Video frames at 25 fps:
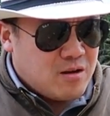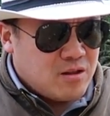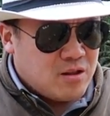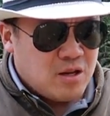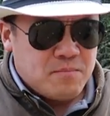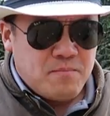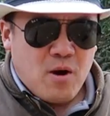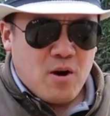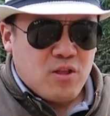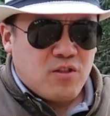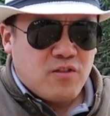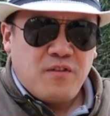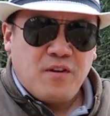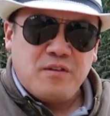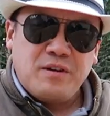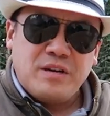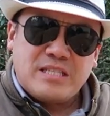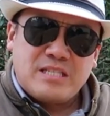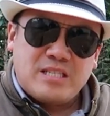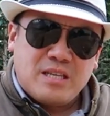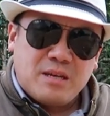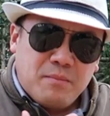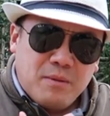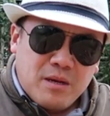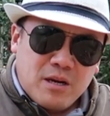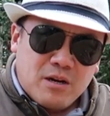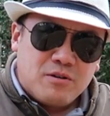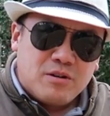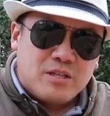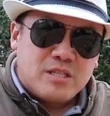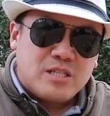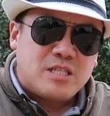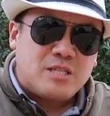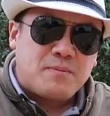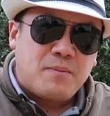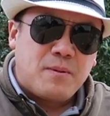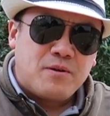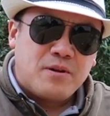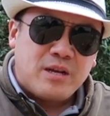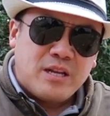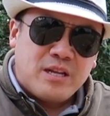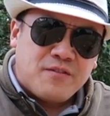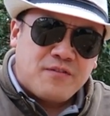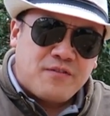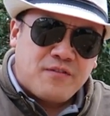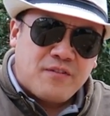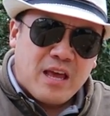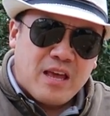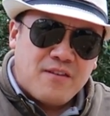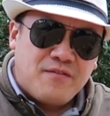they're both very similar in spirit
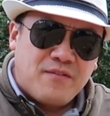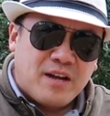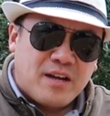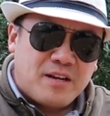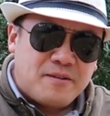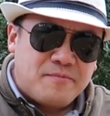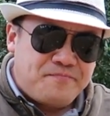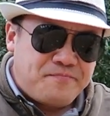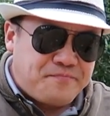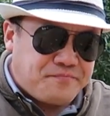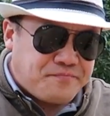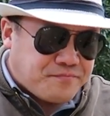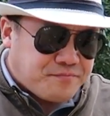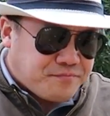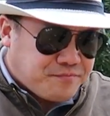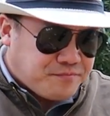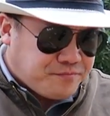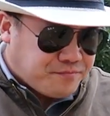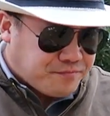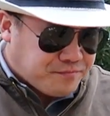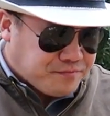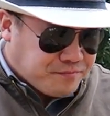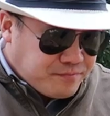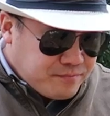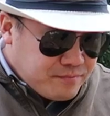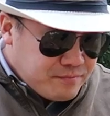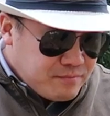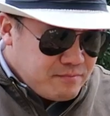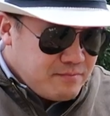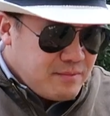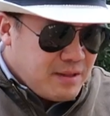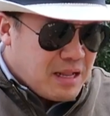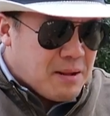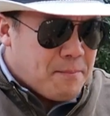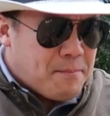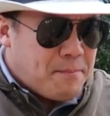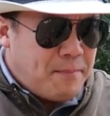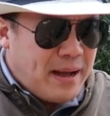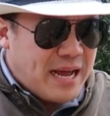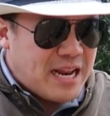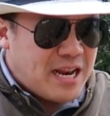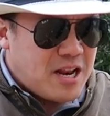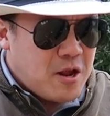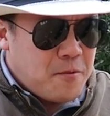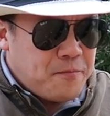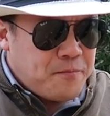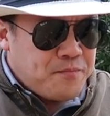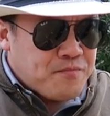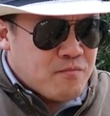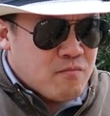and flavor, but
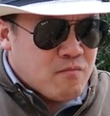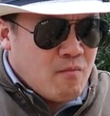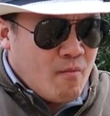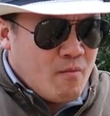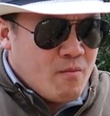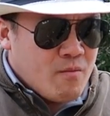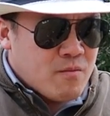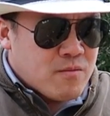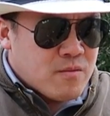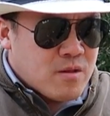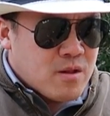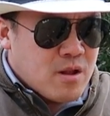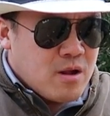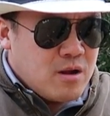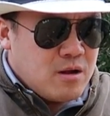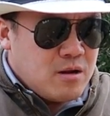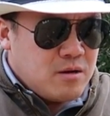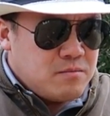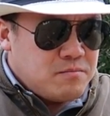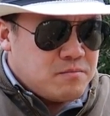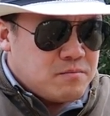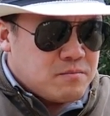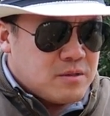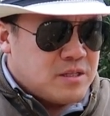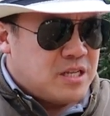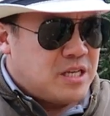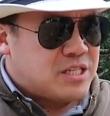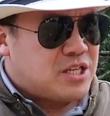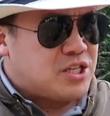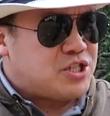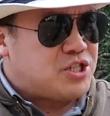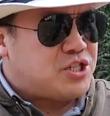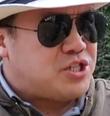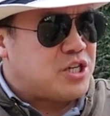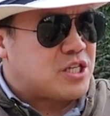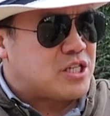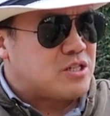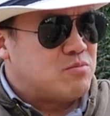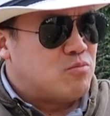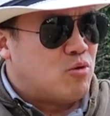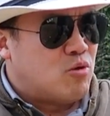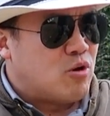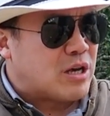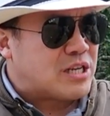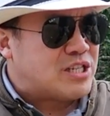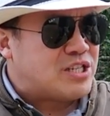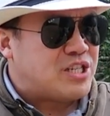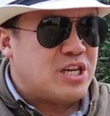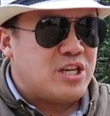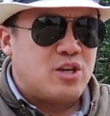this is just
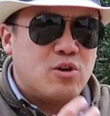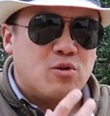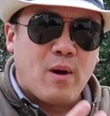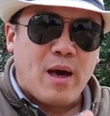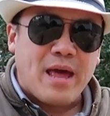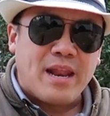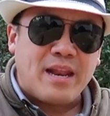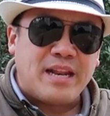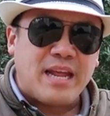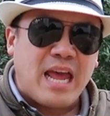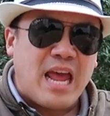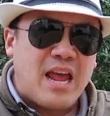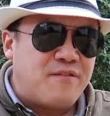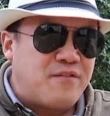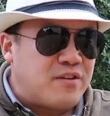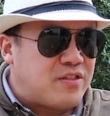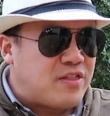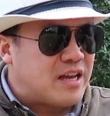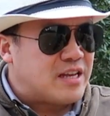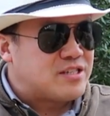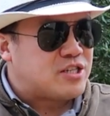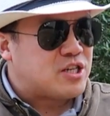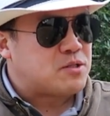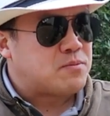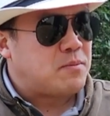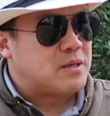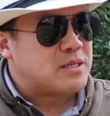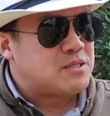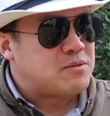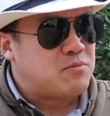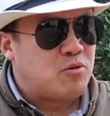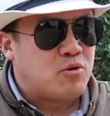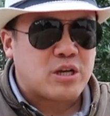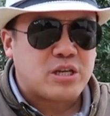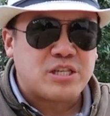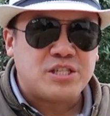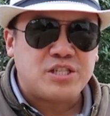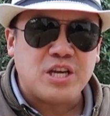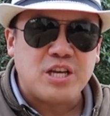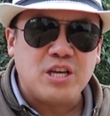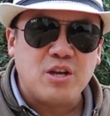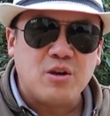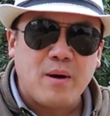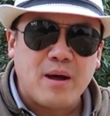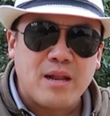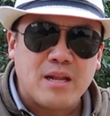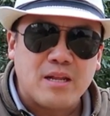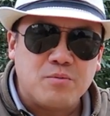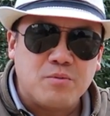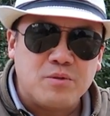more extenuated. Everything's just much more
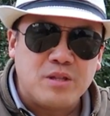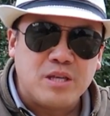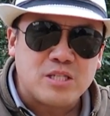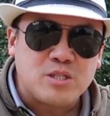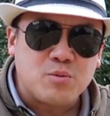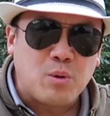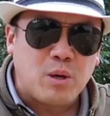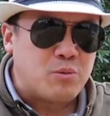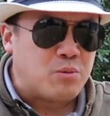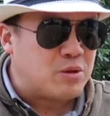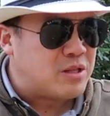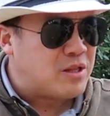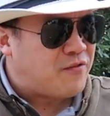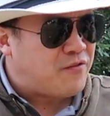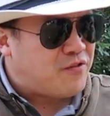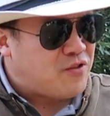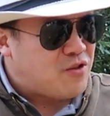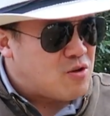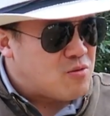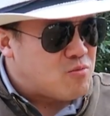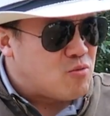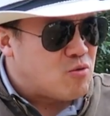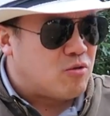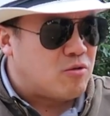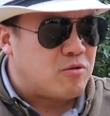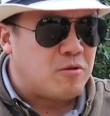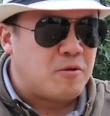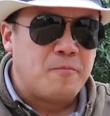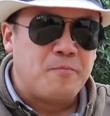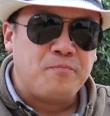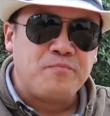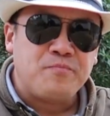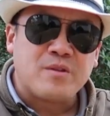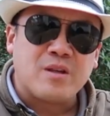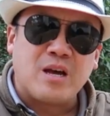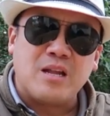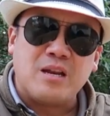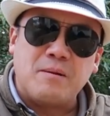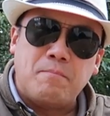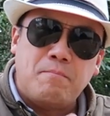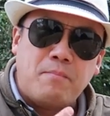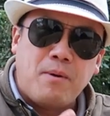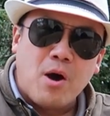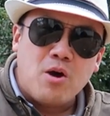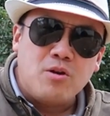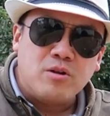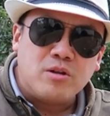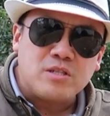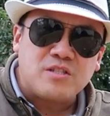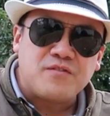extenuated with this one, with a few more kind of
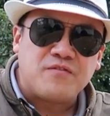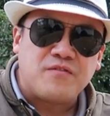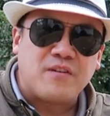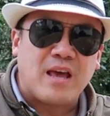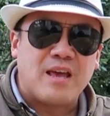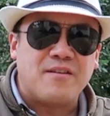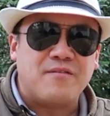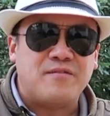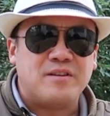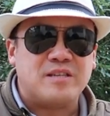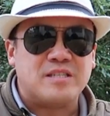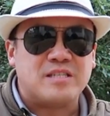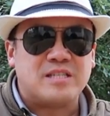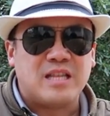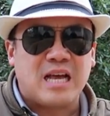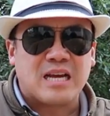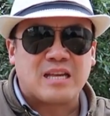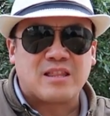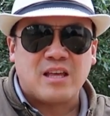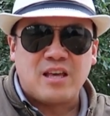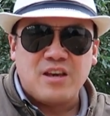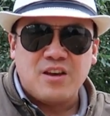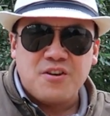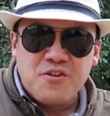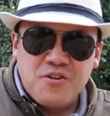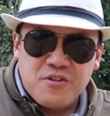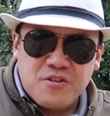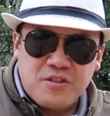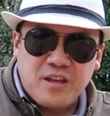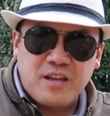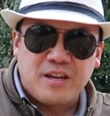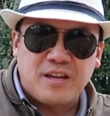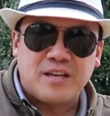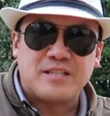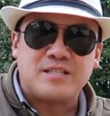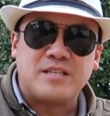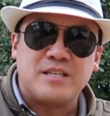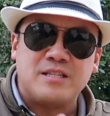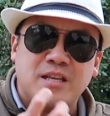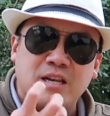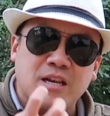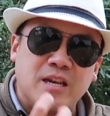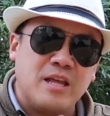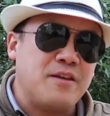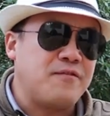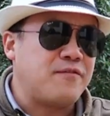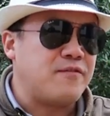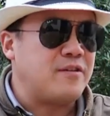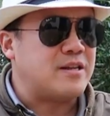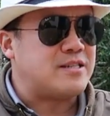bonus flavors like the earthiness and the
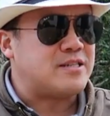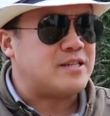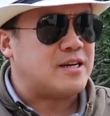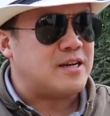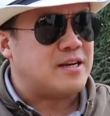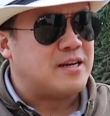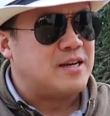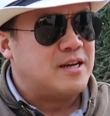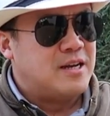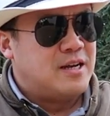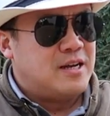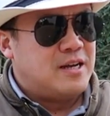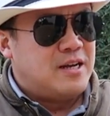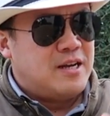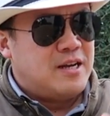leaf litter.